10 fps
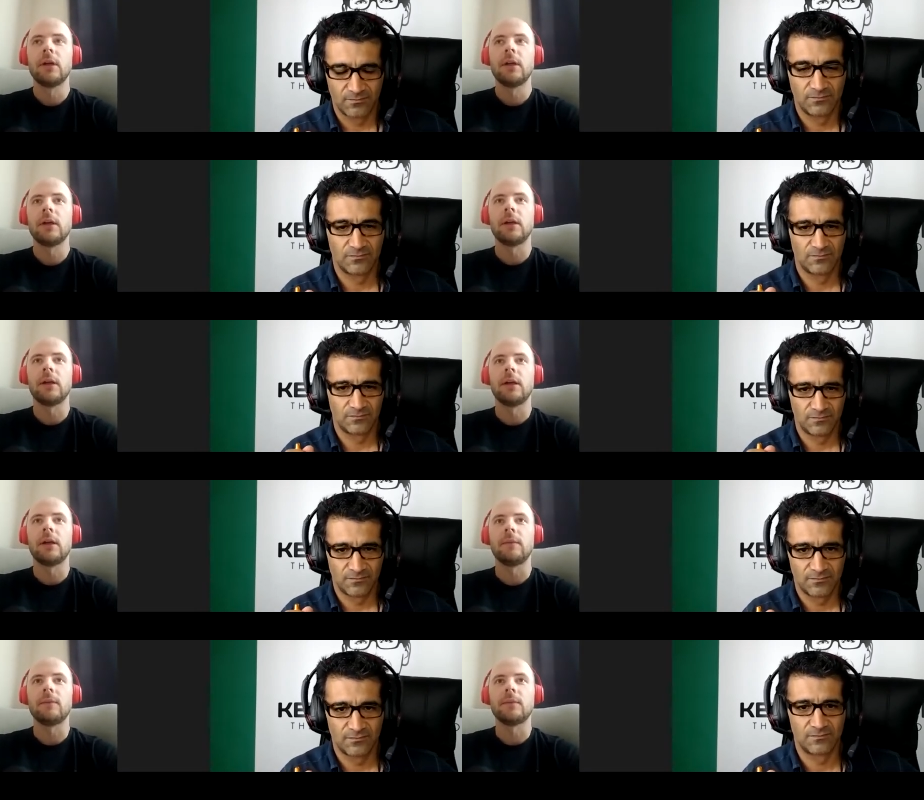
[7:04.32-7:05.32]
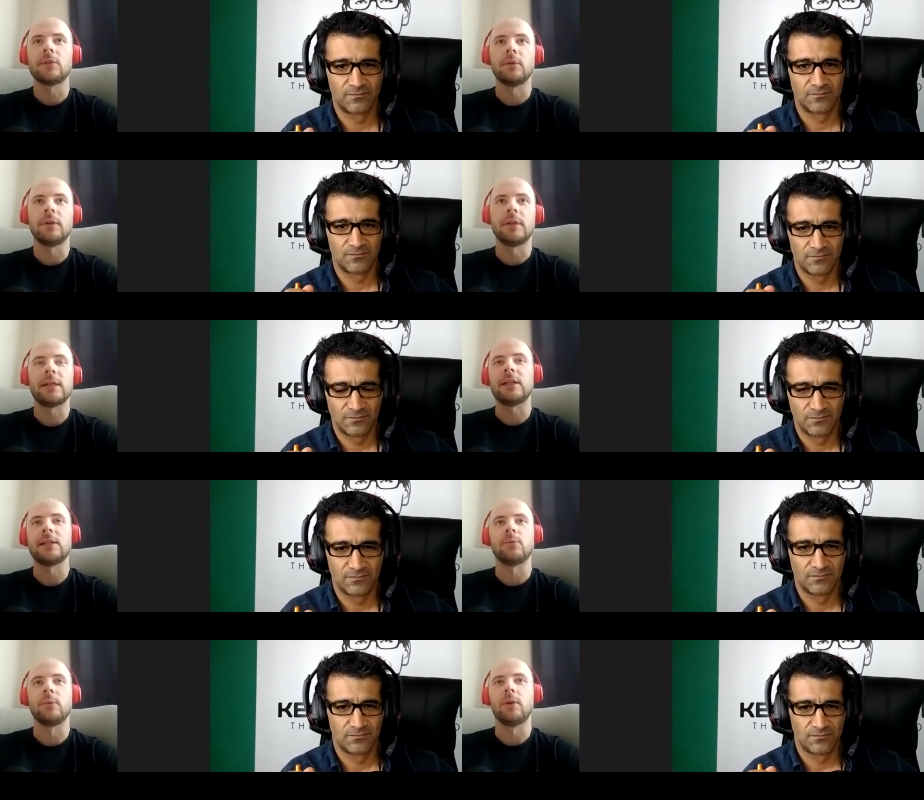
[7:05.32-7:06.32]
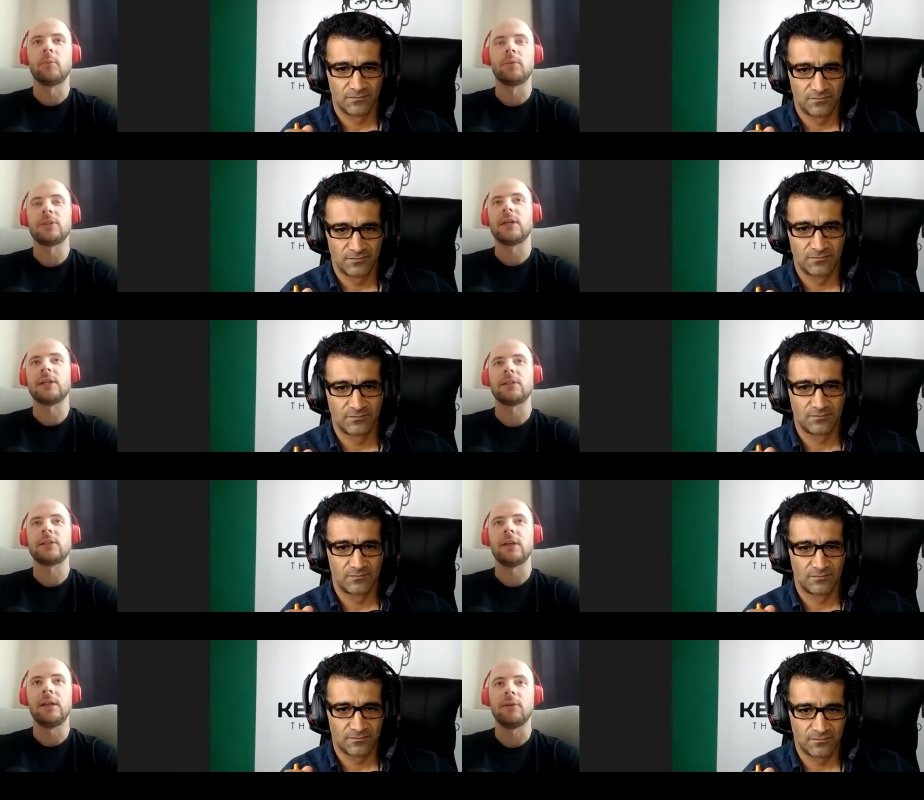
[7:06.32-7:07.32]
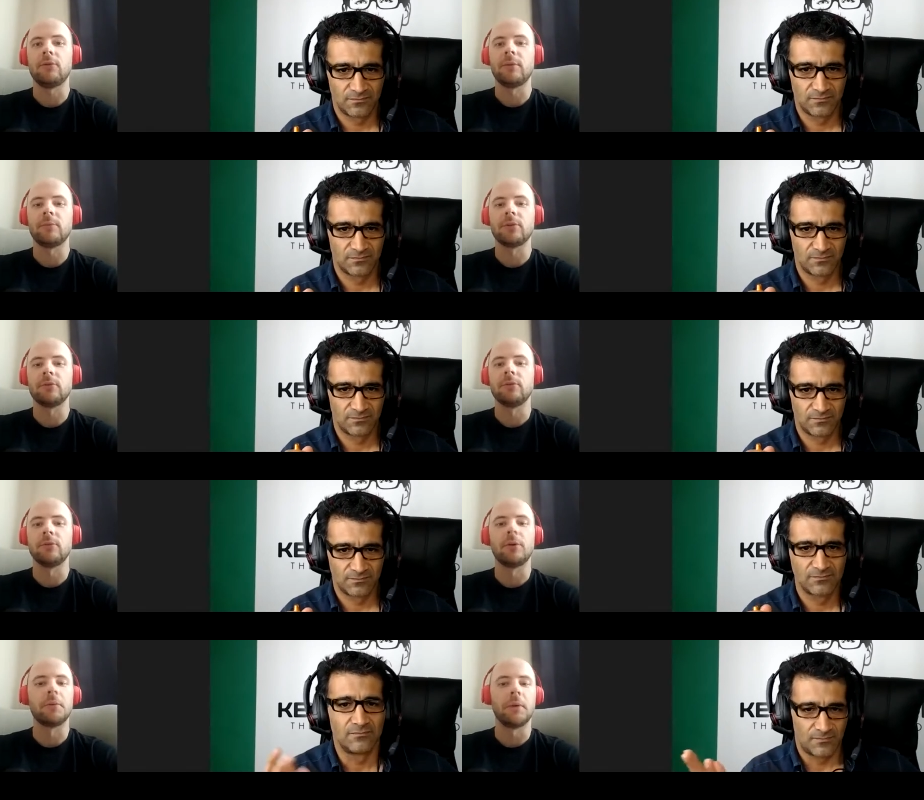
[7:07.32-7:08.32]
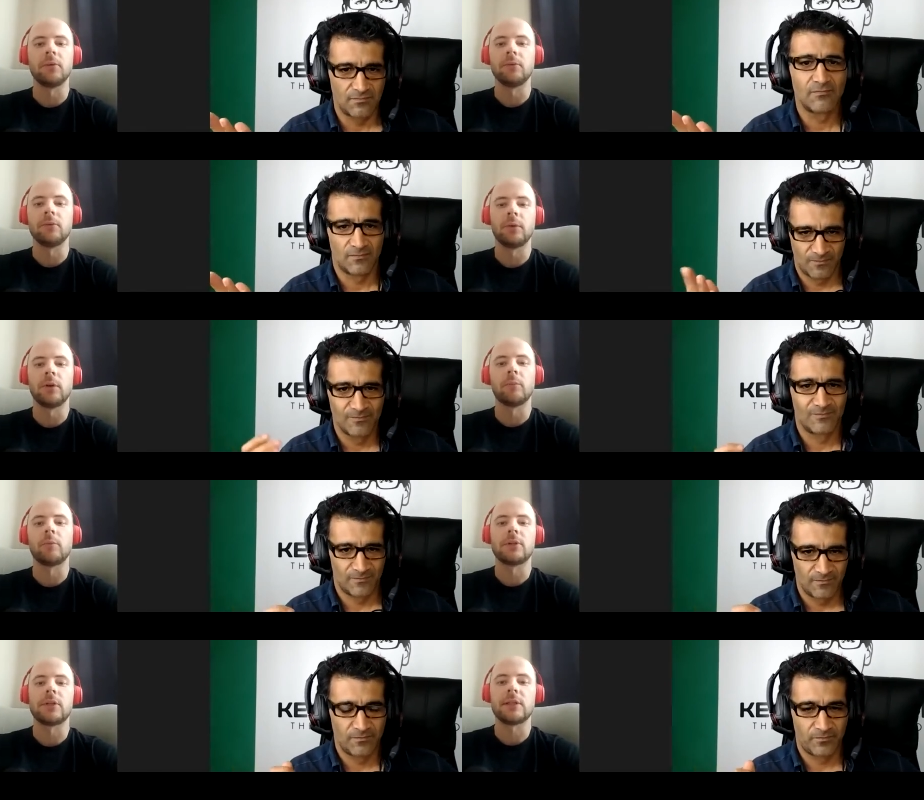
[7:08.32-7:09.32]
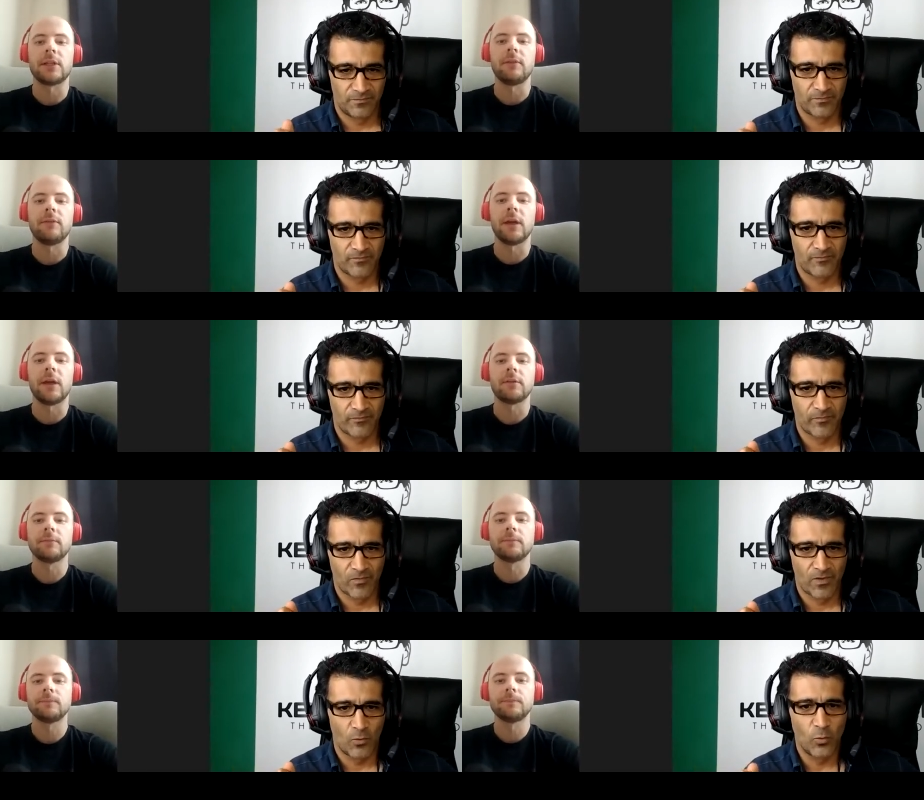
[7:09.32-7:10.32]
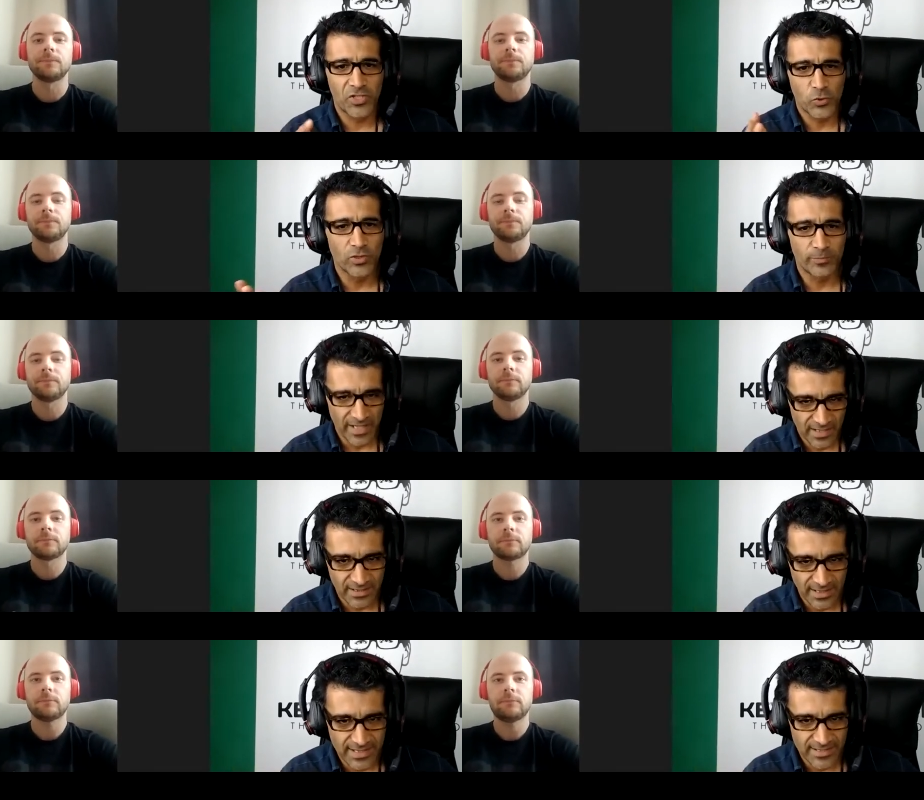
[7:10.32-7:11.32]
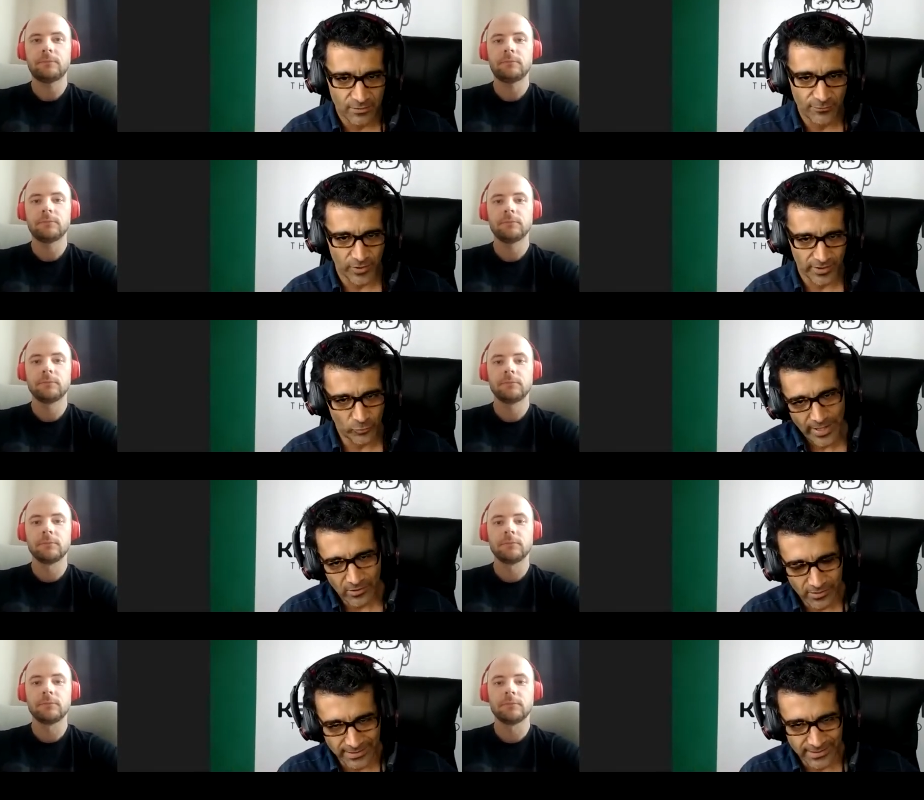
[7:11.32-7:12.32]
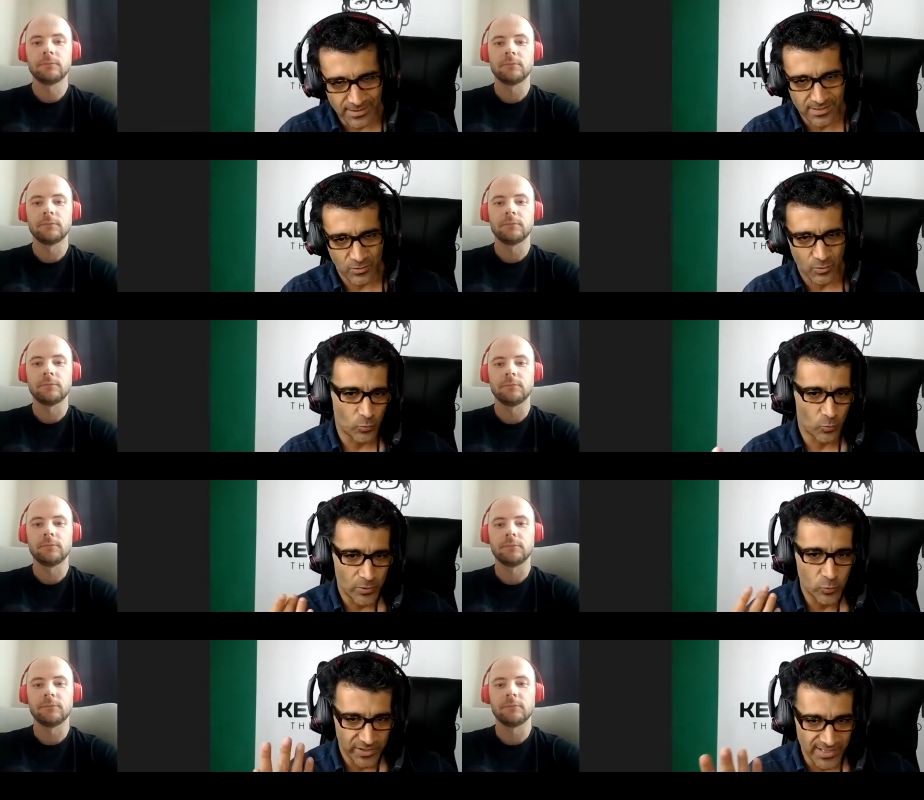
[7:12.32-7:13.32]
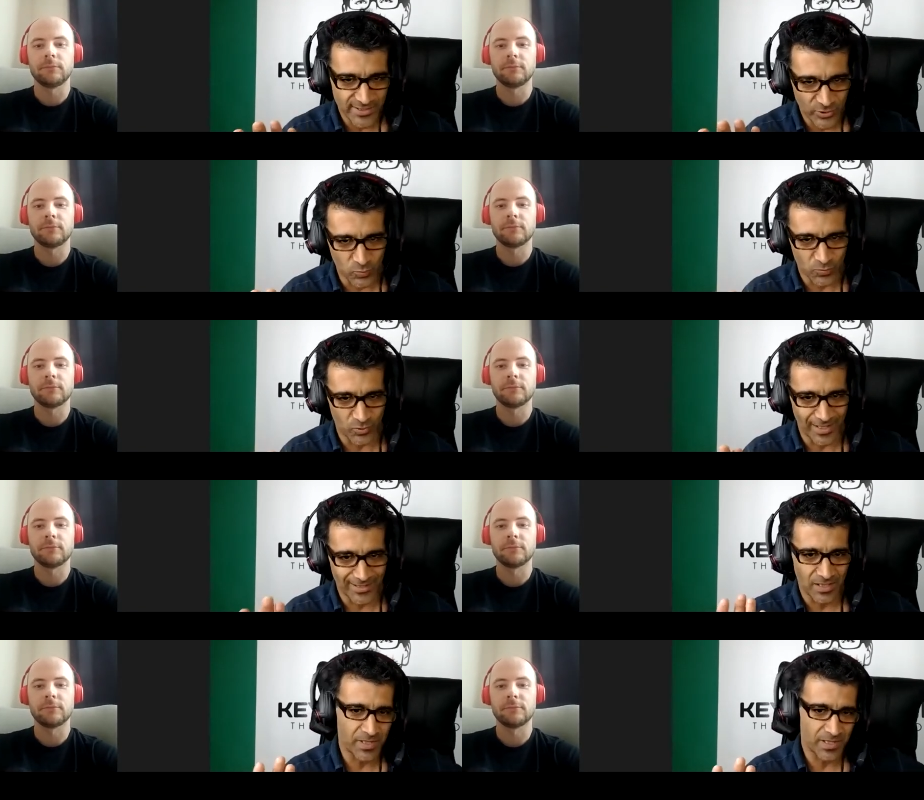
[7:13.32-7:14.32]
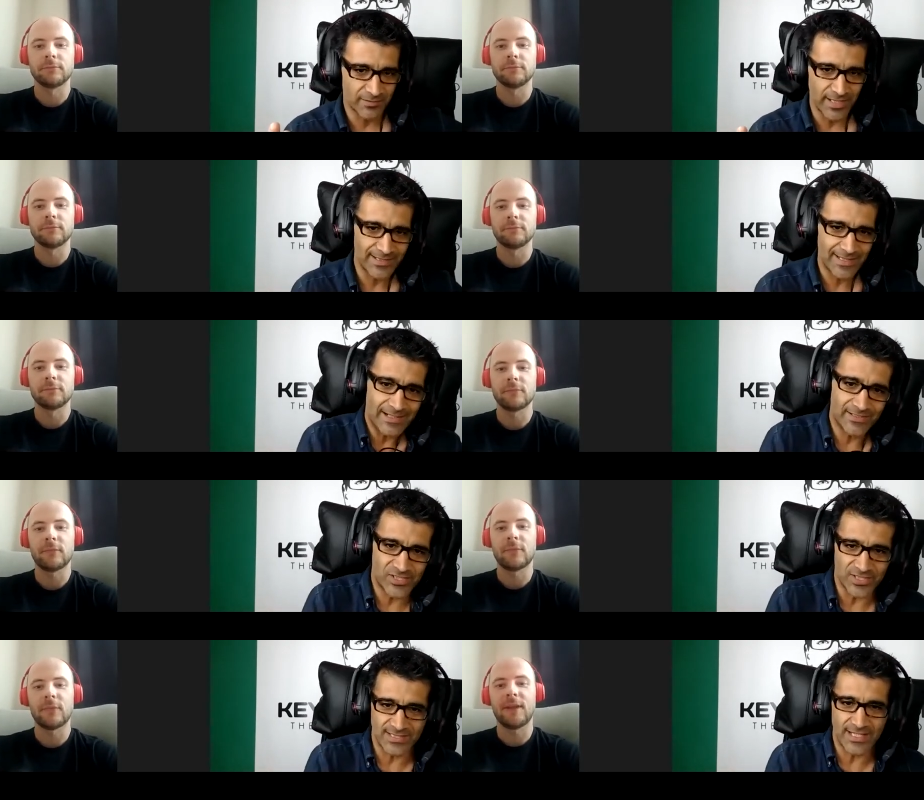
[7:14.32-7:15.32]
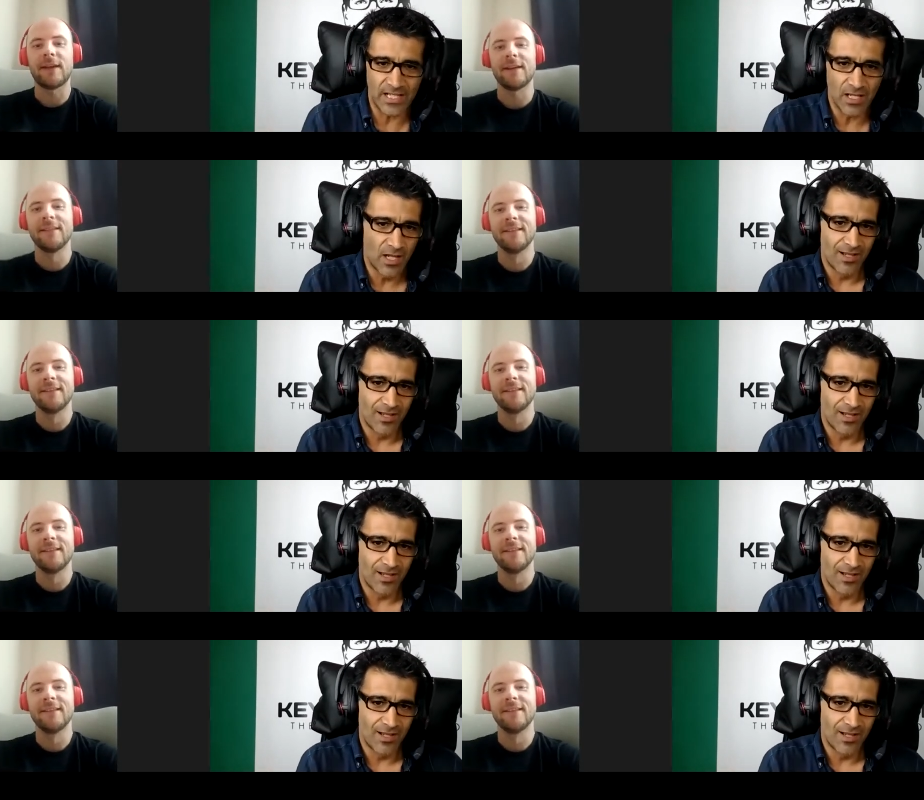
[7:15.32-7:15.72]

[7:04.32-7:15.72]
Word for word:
Speaker 1: Um, so in that sense, we don't process any crypto, nor we do, we don't process any fiat.
Speaker 2: Which would make it easier for the regulators, one would assume, right? I mean, they can't just yeah. say,